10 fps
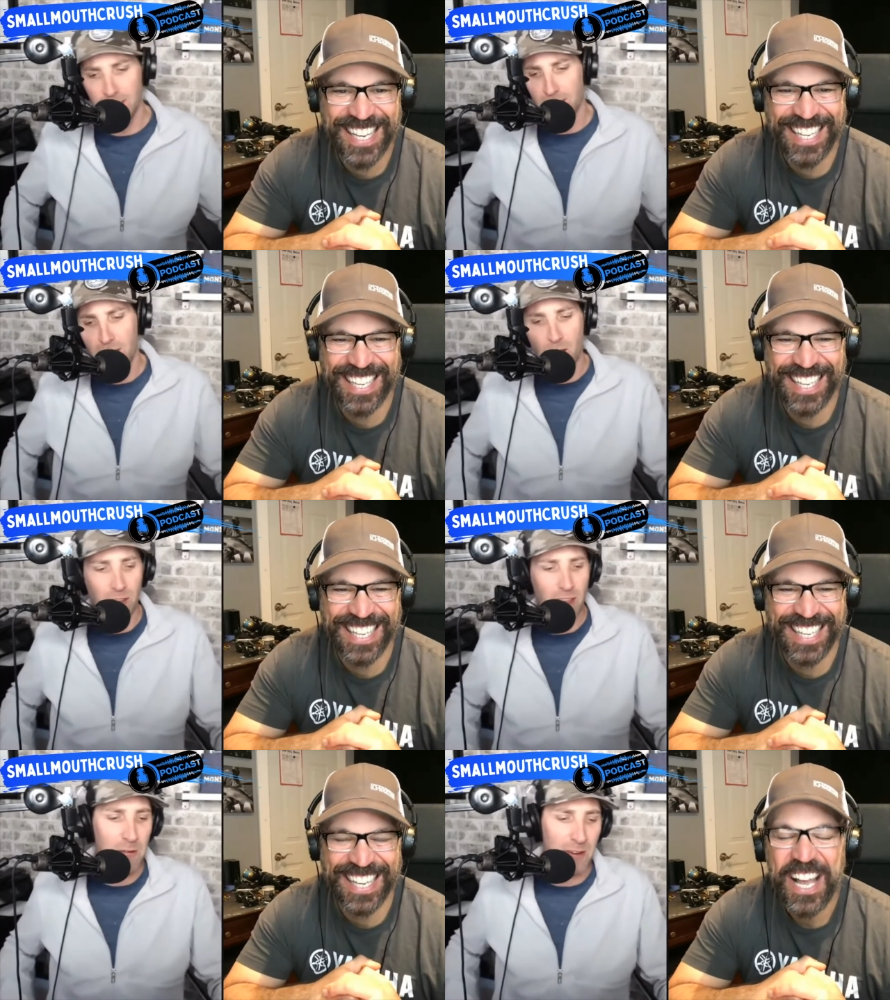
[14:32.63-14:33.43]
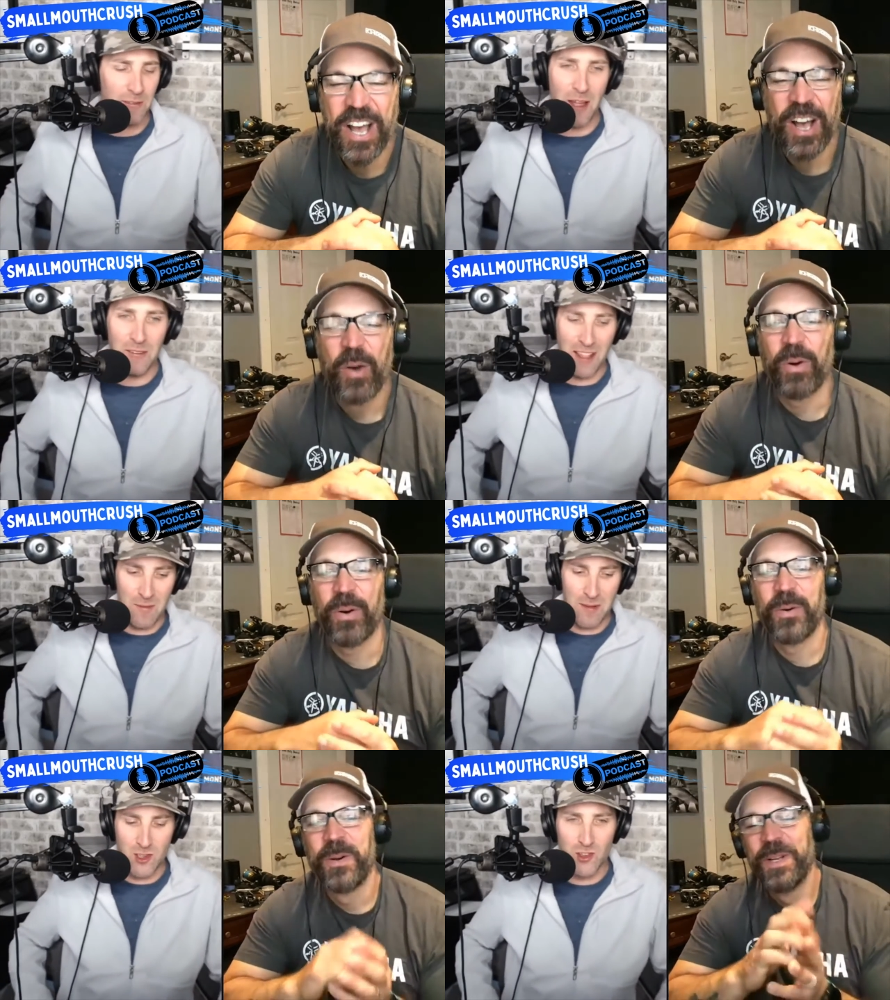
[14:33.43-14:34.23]
Speaker 1: No, now we now we're gonna have a
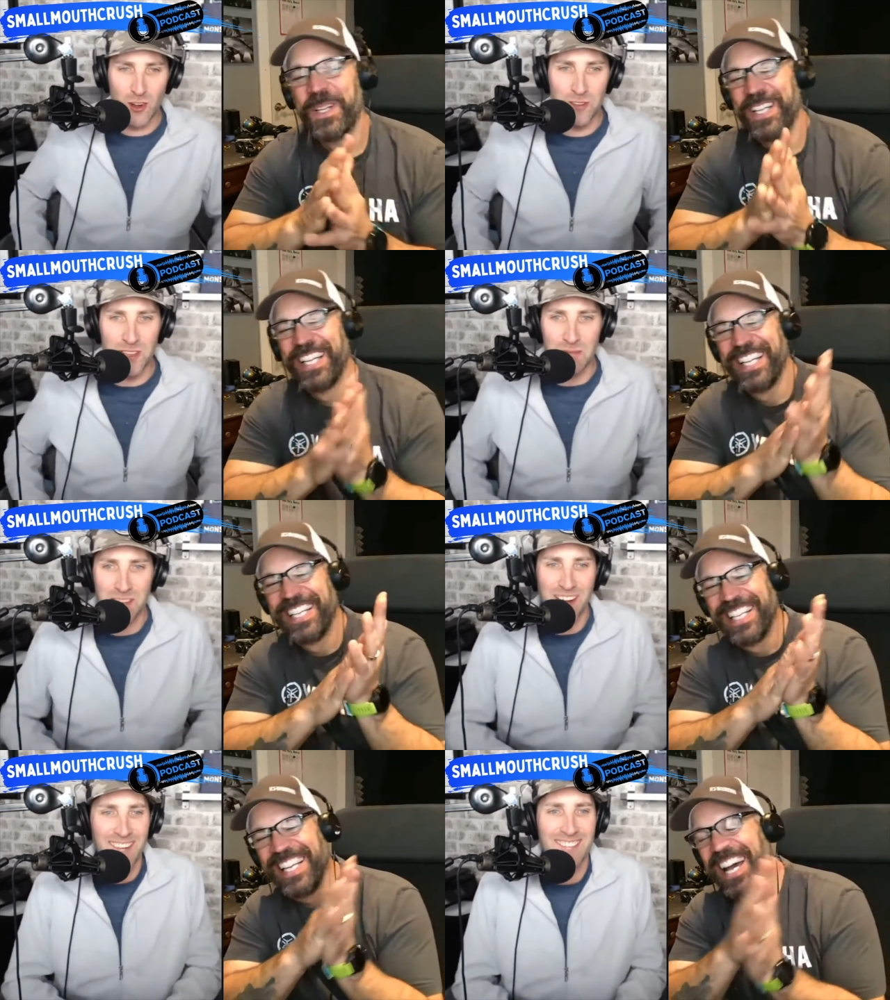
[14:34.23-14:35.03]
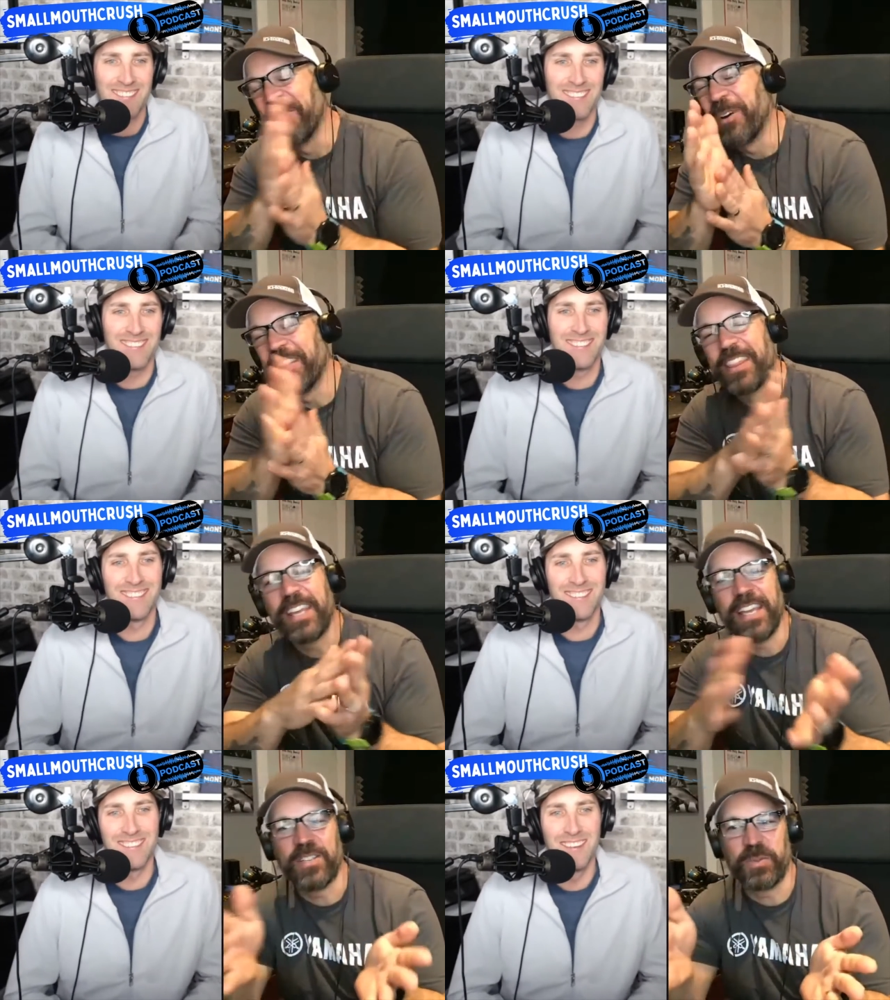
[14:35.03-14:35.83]
bunch of drones up there.
Speaker 2: Yeah, well, the
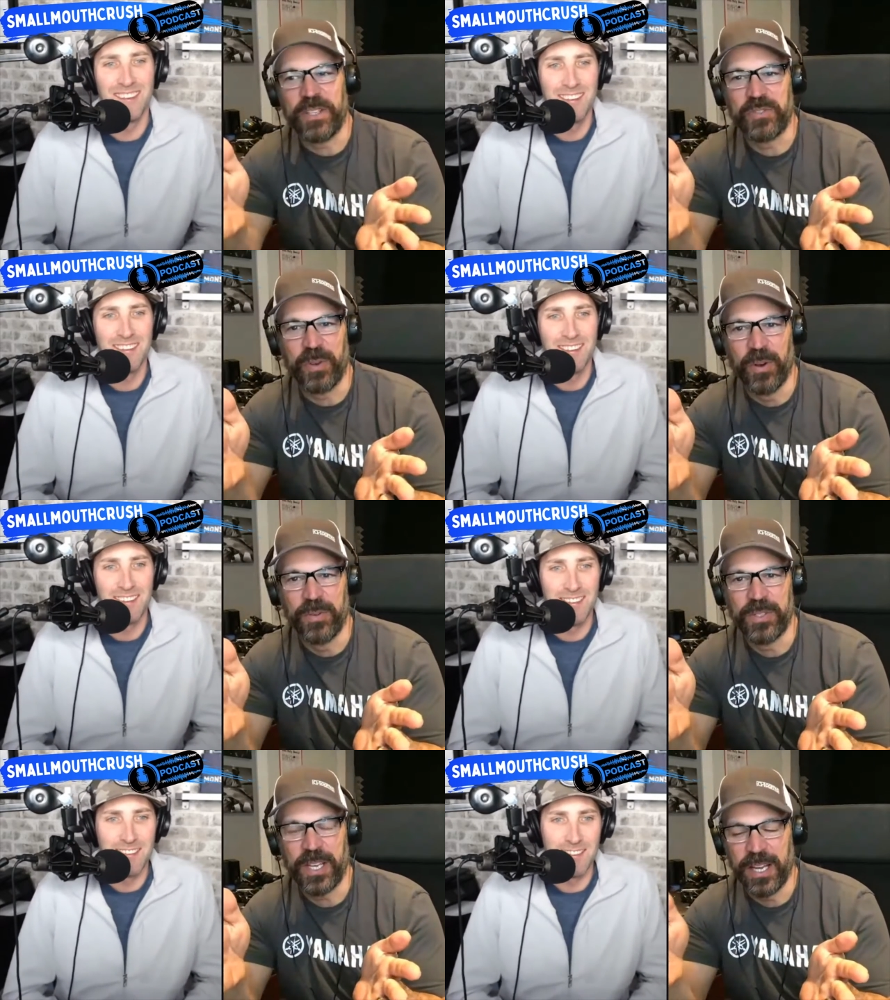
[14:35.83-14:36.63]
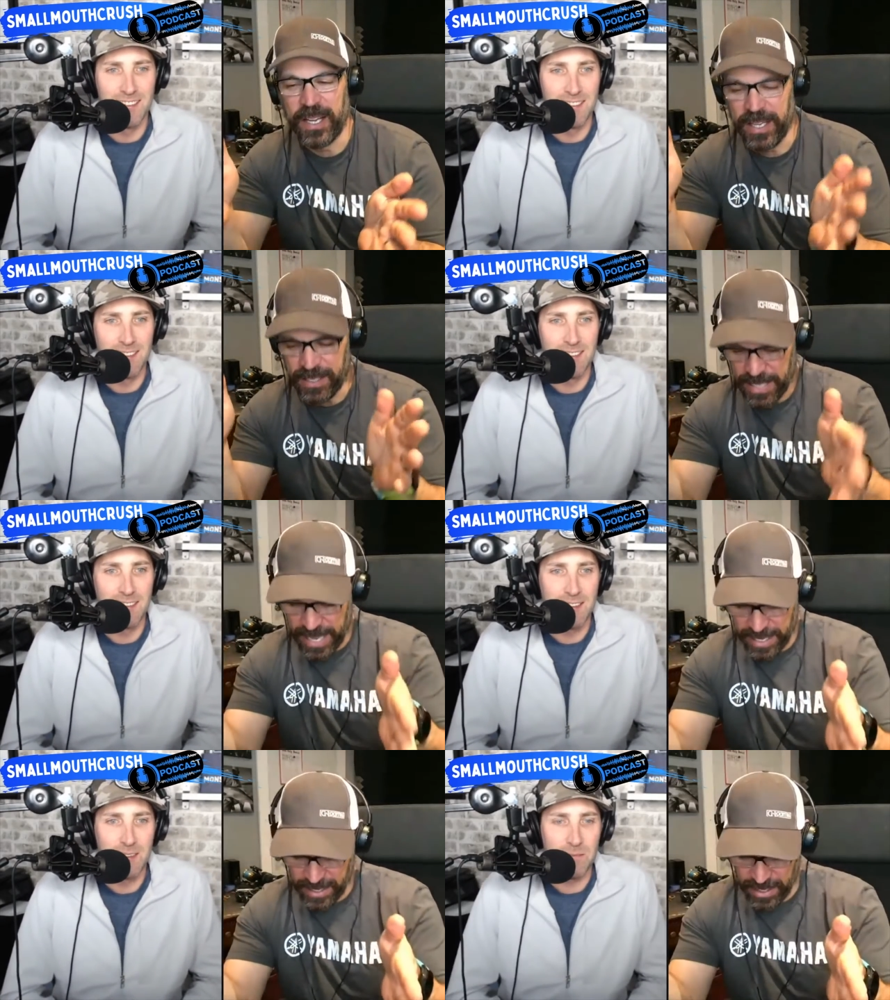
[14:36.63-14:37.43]
thing is with the drones uh, is
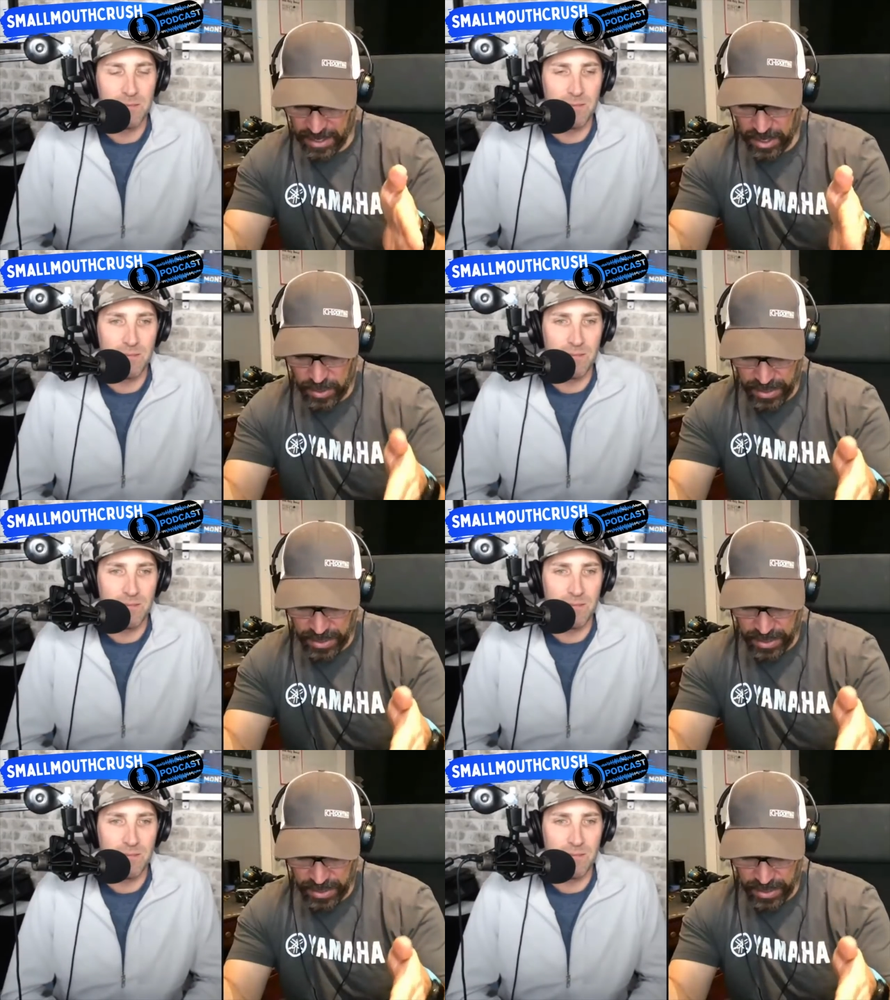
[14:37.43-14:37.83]
that you